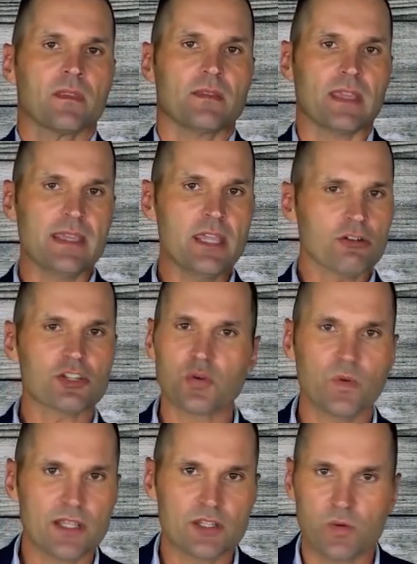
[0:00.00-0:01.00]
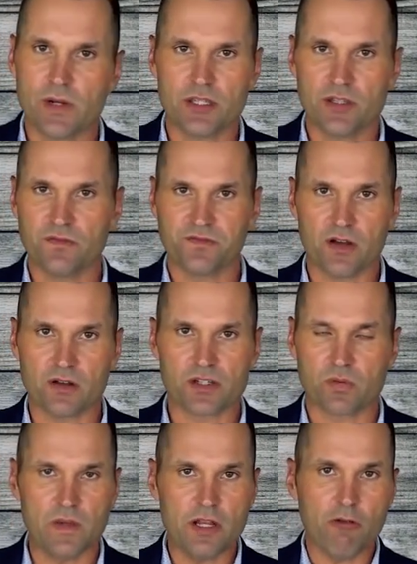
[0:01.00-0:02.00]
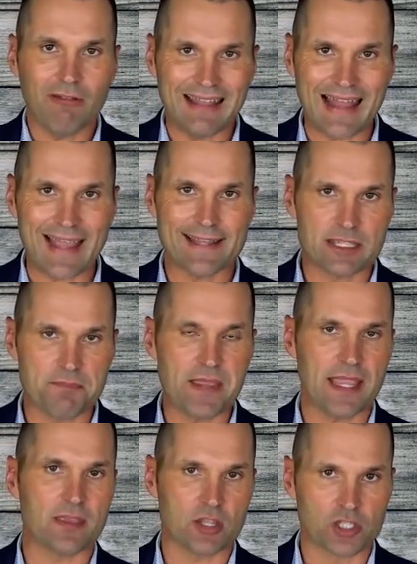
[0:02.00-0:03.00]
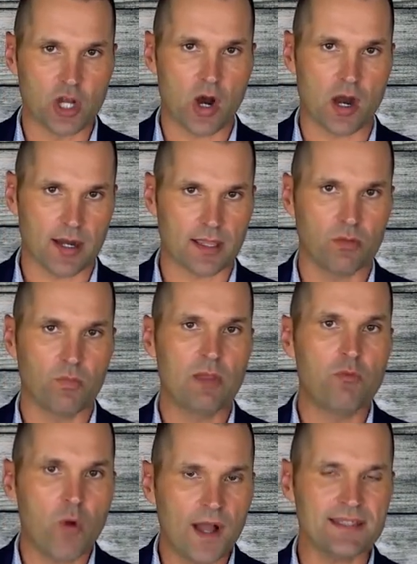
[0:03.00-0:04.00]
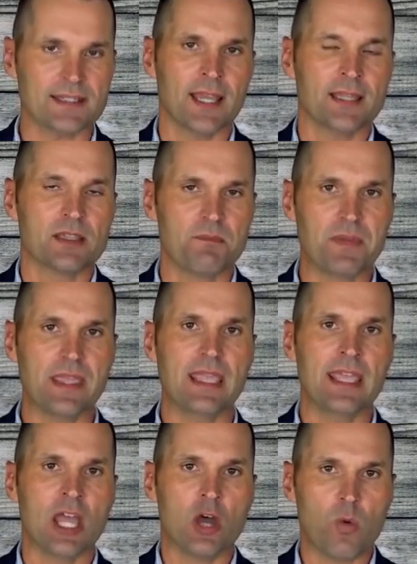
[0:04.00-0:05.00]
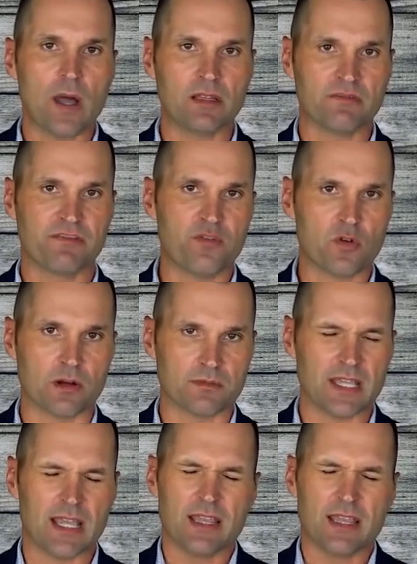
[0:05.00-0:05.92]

The year's 2022, folks. We don't like to be in the dark. We want to be well informed.